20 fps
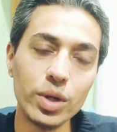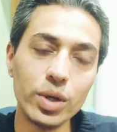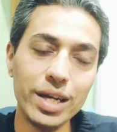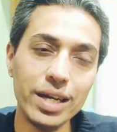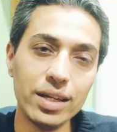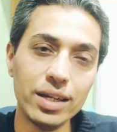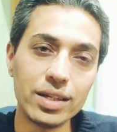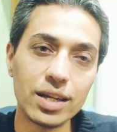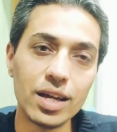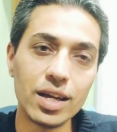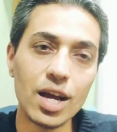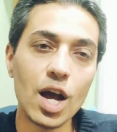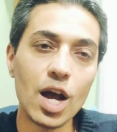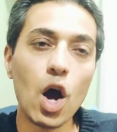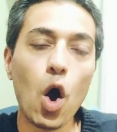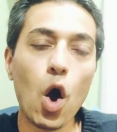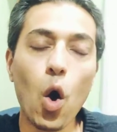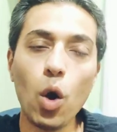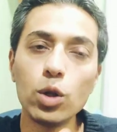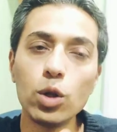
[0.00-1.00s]
to eat
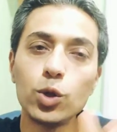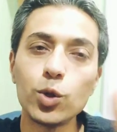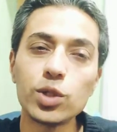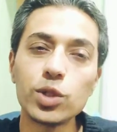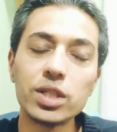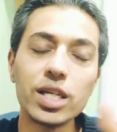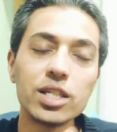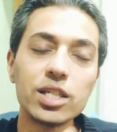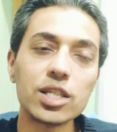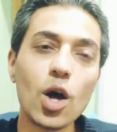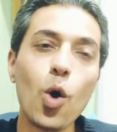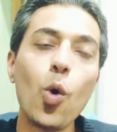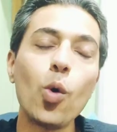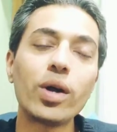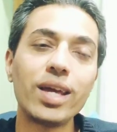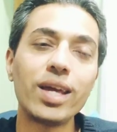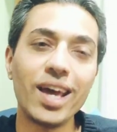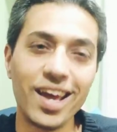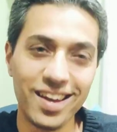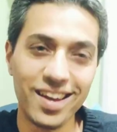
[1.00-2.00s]
all those things are
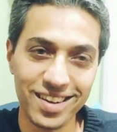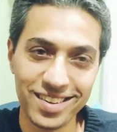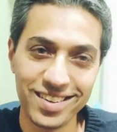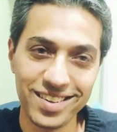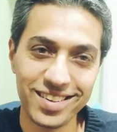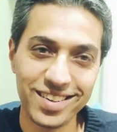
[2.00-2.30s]
okay